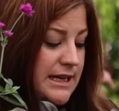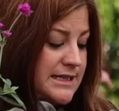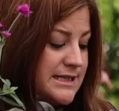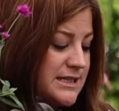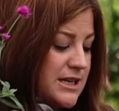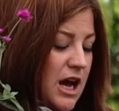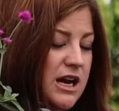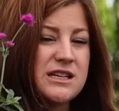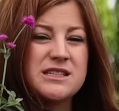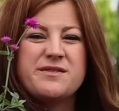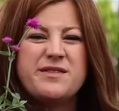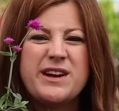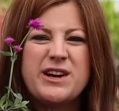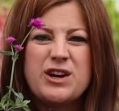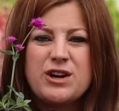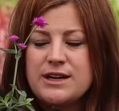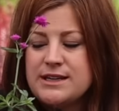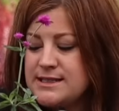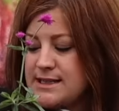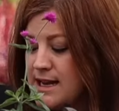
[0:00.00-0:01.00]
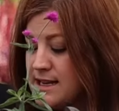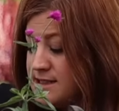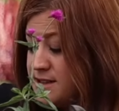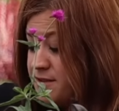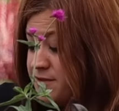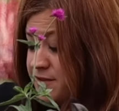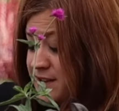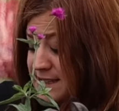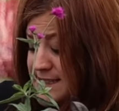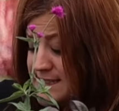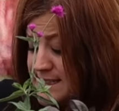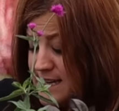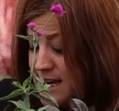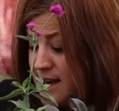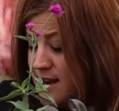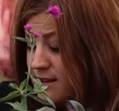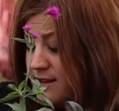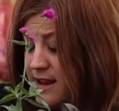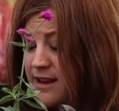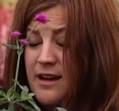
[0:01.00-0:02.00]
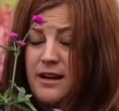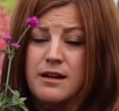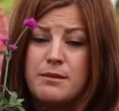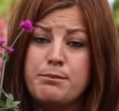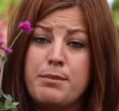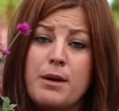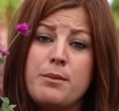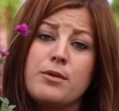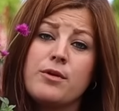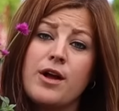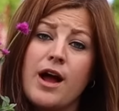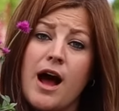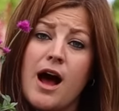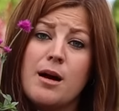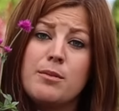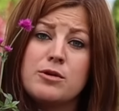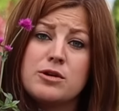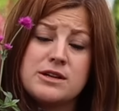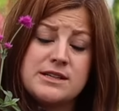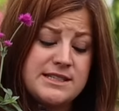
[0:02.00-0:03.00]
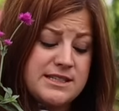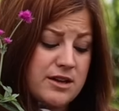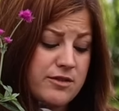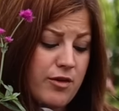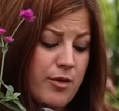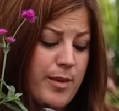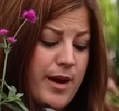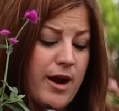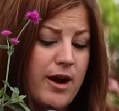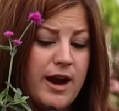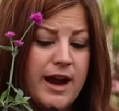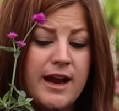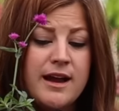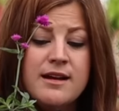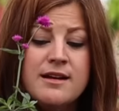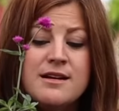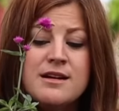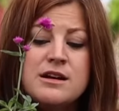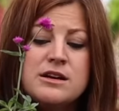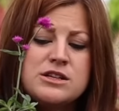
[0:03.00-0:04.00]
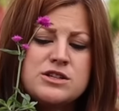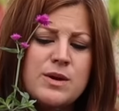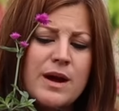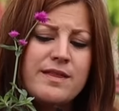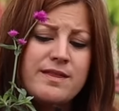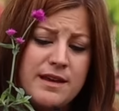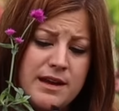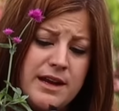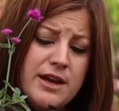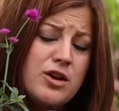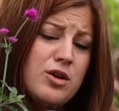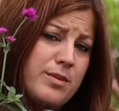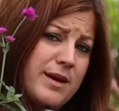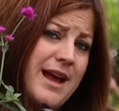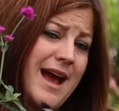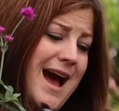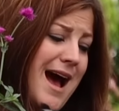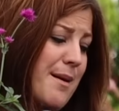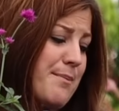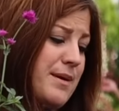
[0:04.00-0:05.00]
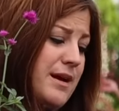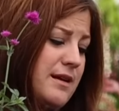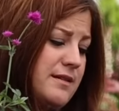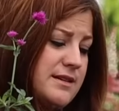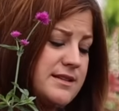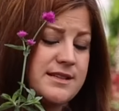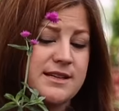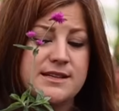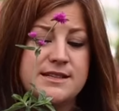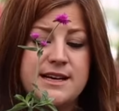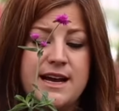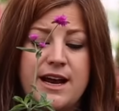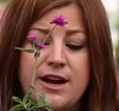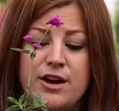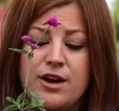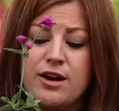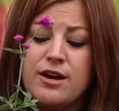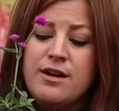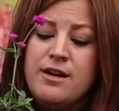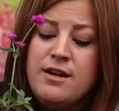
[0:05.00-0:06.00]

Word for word: is not as vigorous as a Vista, like a bubblegum or a silverberry, so I think it'll be happy in this container